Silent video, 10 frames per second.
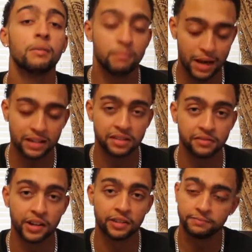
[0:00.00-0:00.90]

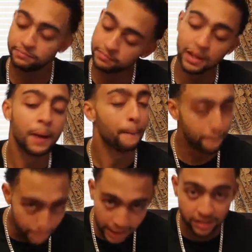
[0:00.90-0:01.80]
Massive L.
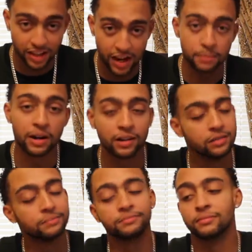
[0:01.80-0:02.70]
Big time
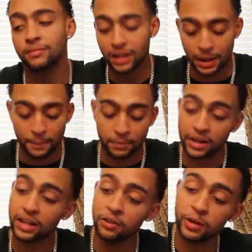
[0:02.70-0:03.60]
L.
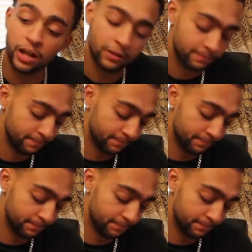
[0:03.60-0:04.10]
But here we go.